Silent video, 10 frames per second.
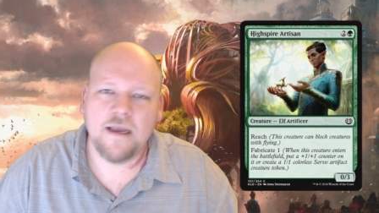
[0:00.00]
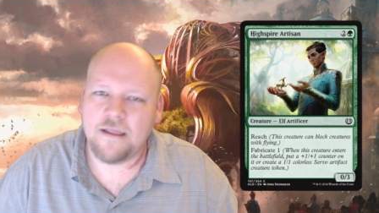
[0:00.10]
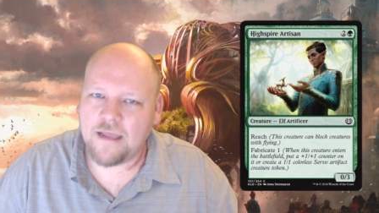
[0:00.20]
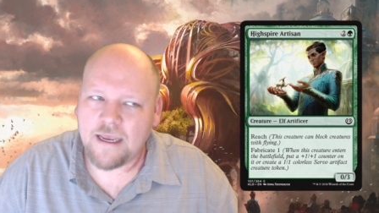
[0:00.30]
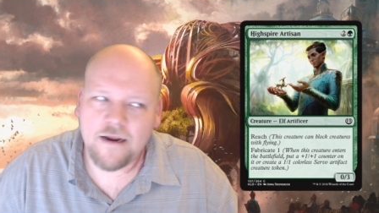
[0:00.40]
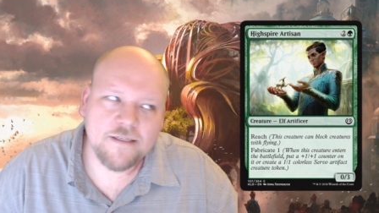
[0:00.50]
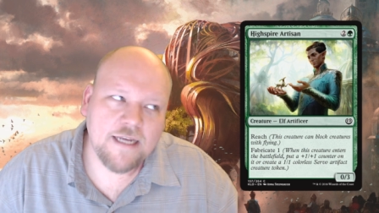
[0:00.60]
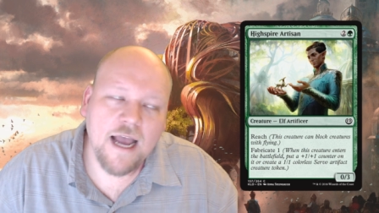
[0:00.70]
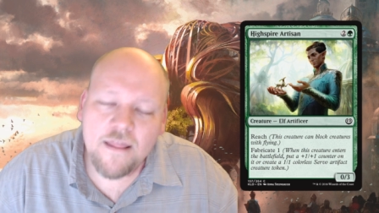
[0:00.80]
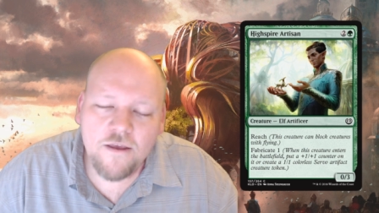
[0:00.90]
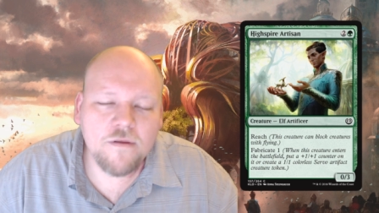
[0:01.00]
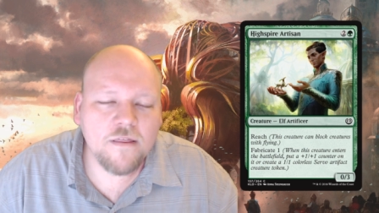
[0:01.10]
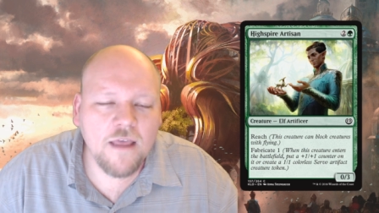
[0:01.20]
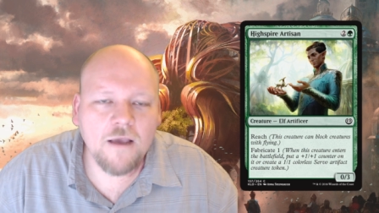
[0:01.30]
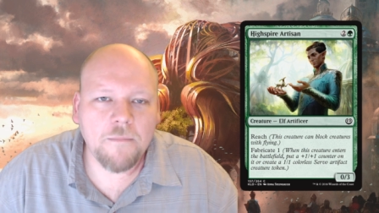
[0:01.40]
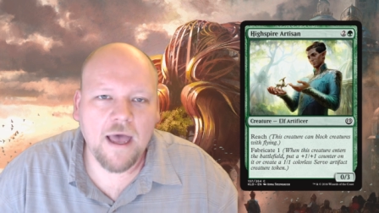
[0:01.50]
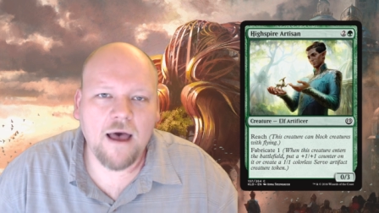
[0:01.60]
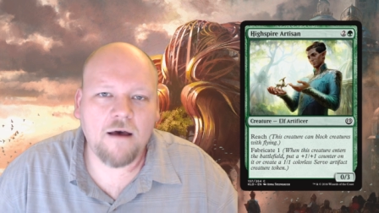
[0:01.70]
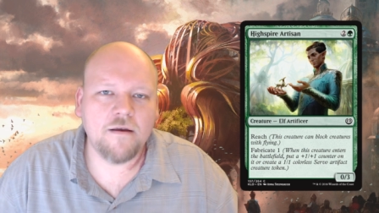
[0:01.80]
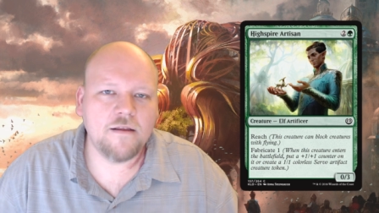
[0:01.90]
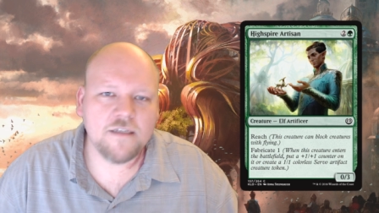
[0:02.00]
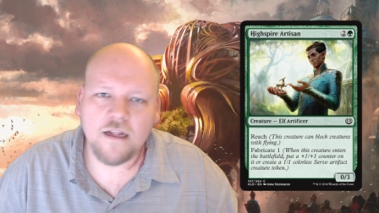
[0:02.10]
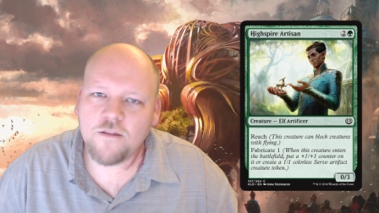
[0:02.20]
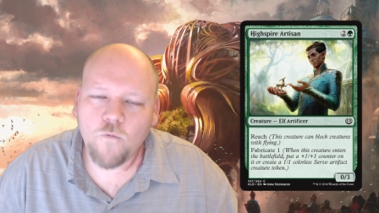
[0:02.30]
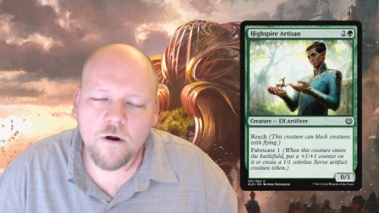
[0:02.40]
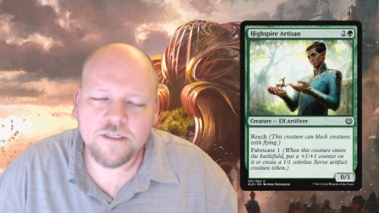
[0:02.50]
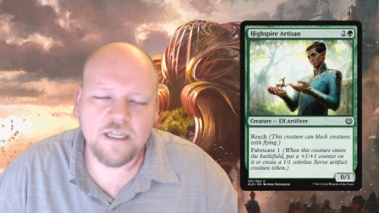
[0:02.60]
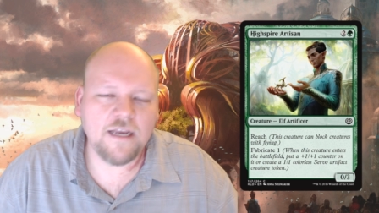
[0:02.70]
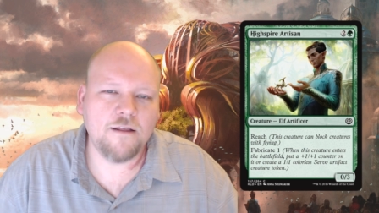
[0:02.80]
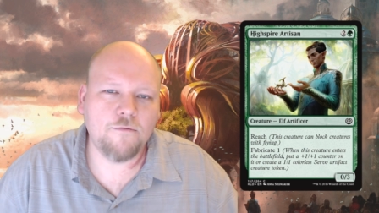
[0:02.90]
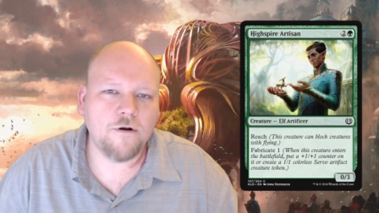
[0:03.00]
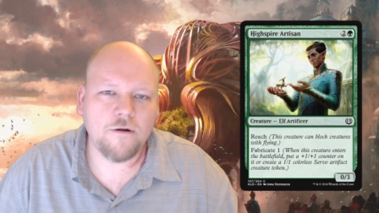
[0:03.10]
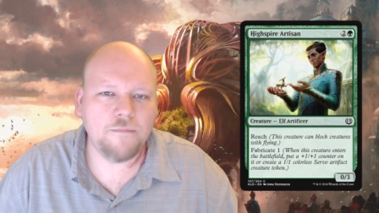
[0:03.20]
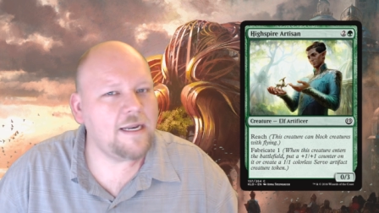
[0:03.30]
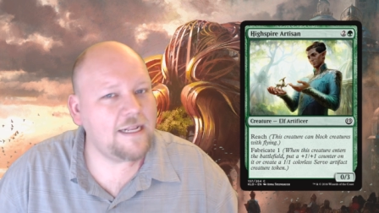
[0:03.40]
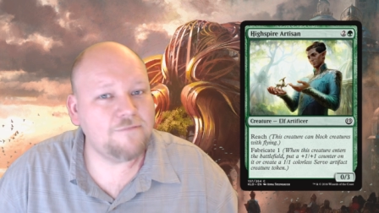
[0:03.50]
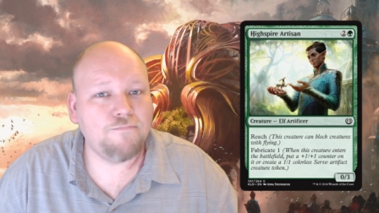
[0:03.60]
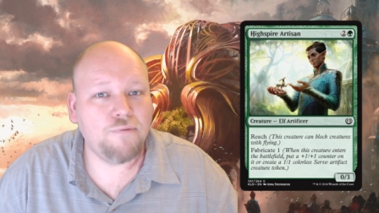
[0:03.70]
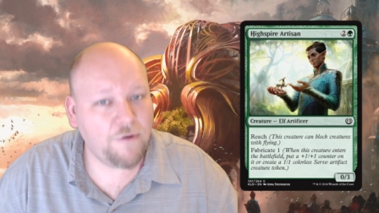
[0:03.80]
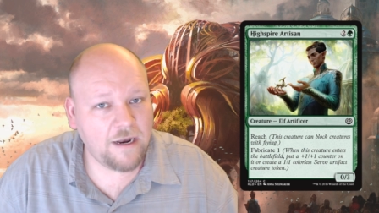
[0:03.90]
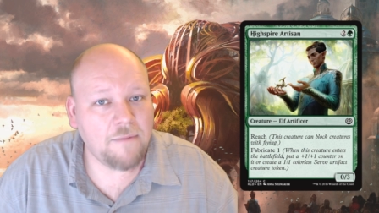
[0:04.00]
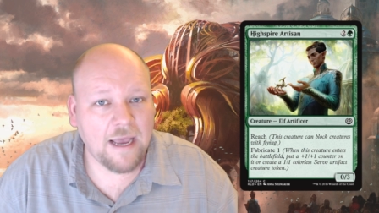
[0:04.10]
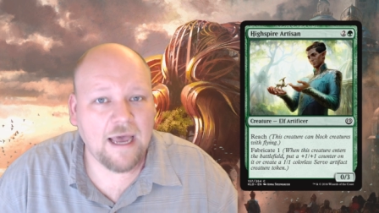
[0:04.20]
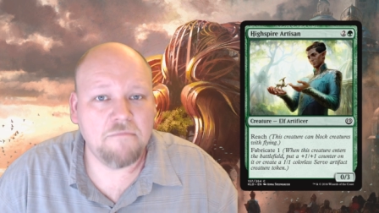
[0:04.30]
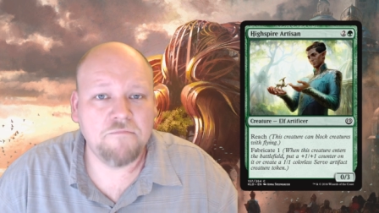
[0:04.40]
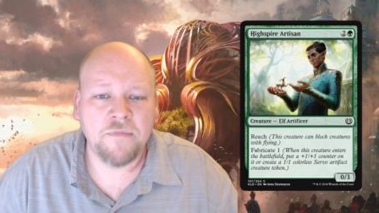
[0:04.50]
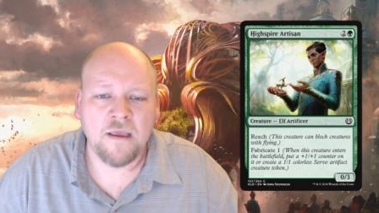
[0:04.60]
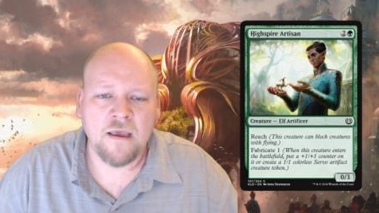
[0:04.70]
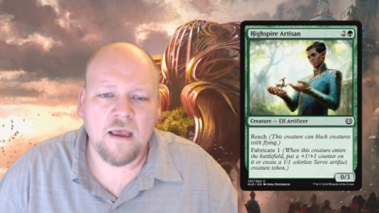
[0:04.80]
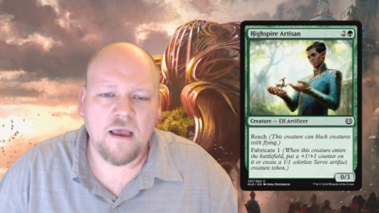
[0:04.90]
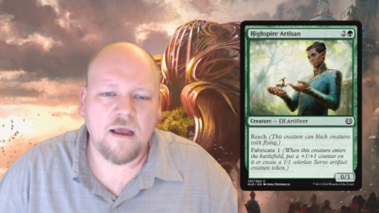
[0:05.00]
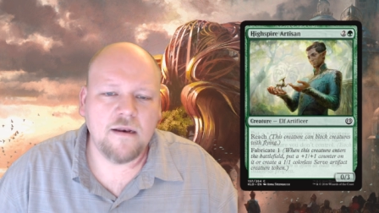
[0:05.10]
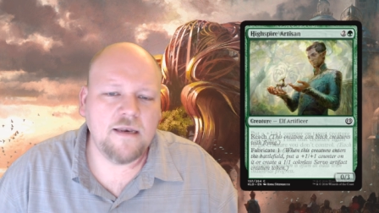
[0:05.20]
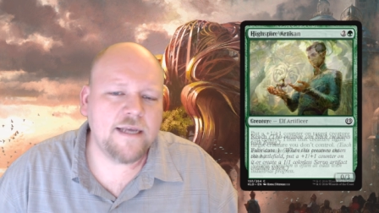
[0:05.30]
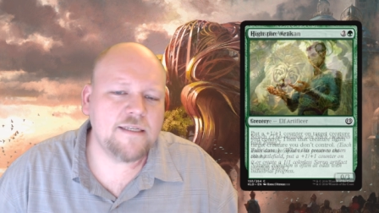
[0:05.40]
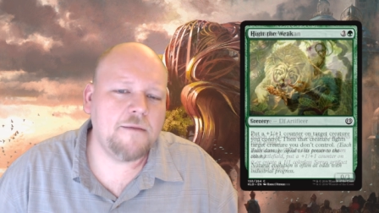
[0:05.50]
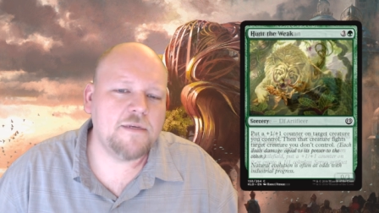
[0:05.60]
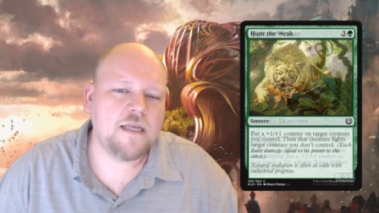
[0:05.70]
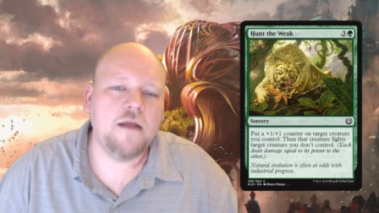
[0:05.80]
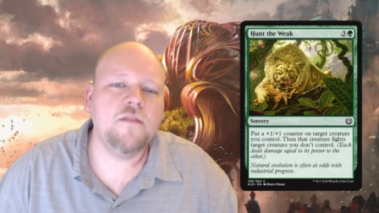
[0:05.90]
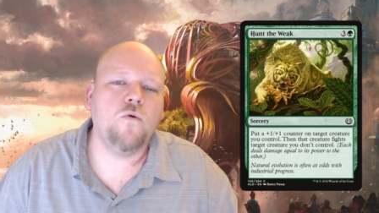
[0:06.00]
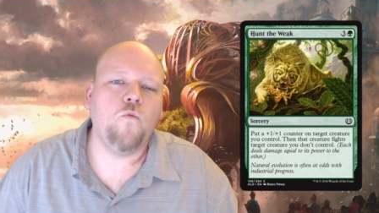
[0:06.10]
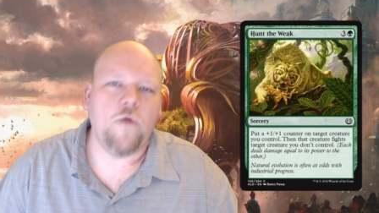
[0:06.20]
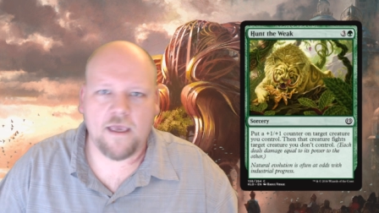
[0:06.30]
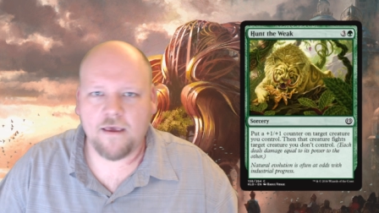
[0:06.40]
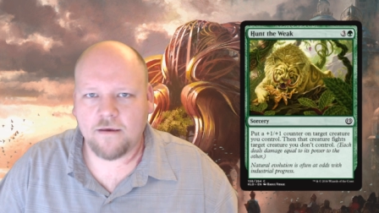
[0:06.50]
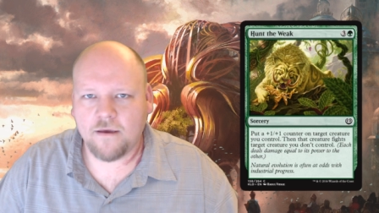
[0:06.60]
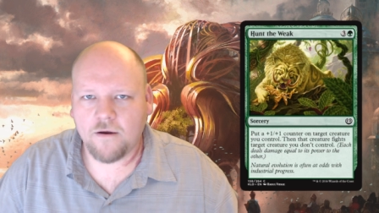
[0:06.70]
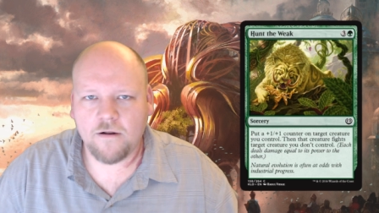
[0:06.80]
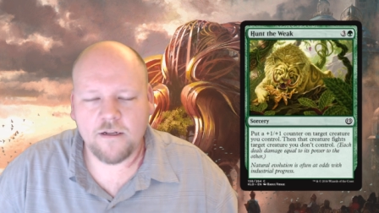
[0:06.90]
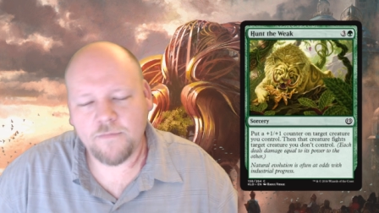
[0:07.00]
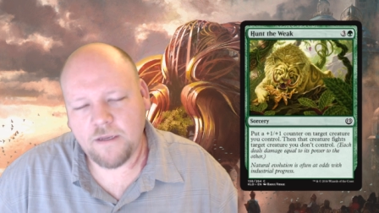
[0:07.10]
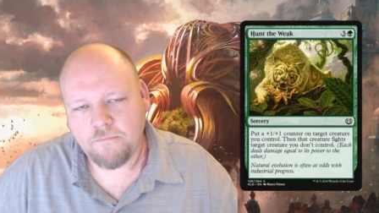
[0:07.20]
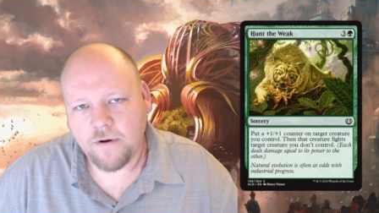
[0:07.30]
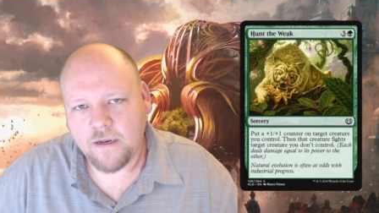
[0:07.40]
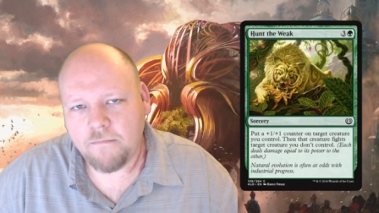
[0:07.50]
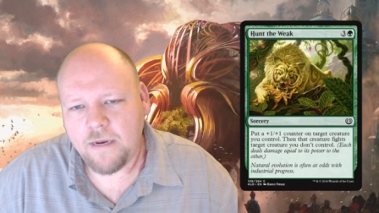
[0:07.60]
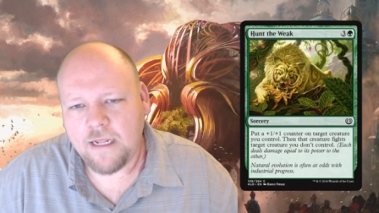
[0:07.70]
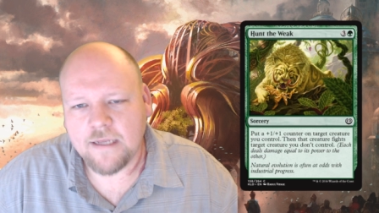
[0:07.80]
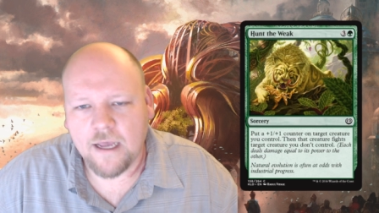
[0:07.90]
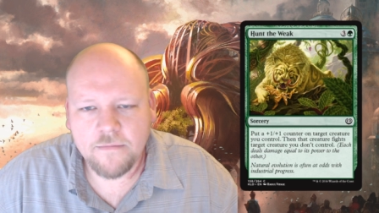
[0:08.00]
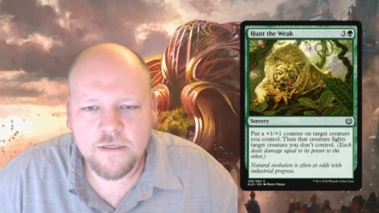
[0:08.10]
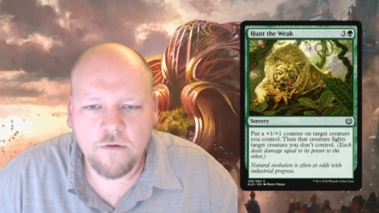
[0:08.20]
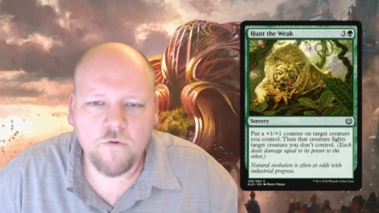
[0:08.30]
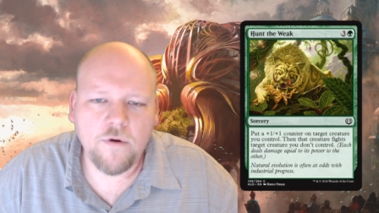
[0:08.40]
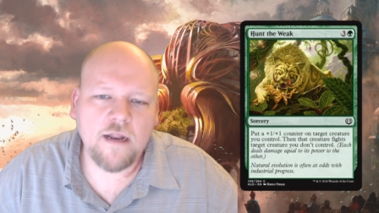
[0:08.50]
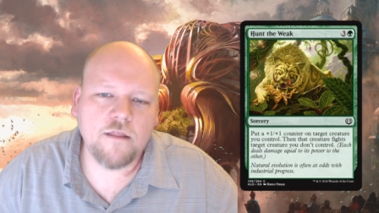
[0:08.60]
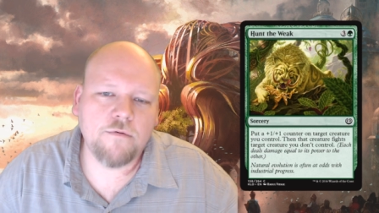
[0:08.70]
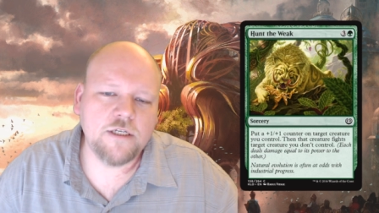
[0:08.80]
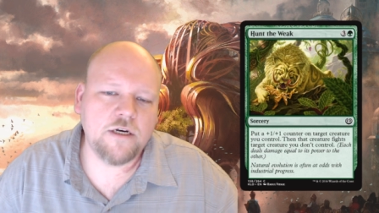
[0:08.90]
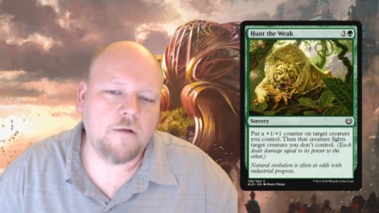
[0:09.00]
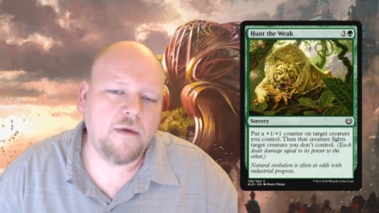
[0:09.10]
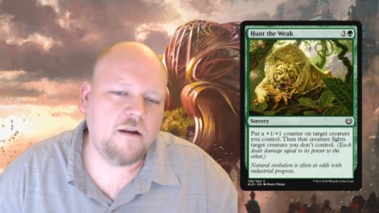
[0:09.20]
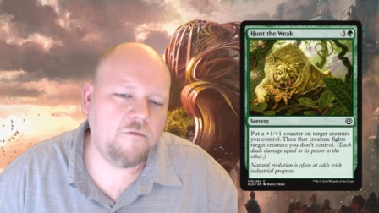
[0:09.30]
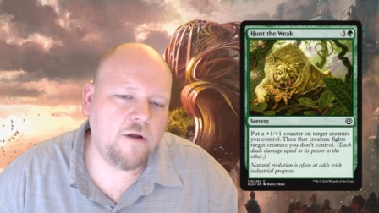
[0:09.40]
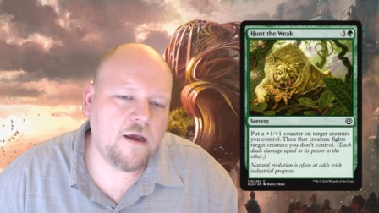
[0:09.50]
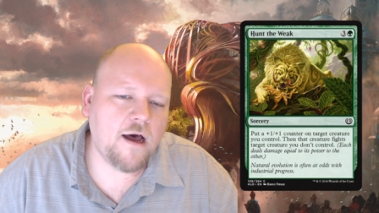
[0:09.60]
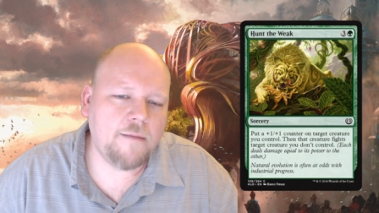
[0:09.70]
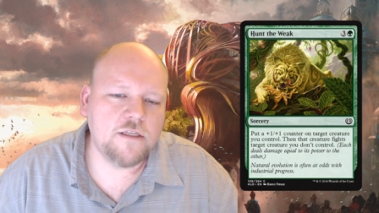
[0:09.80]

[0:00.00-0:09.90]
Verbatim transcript: like here's a guy that you can think about. It's not the worst thing in the world, but it's pretty bad. Next up is Hunt the Weak, a card that has been printed many times. Have green and three generic mana for a common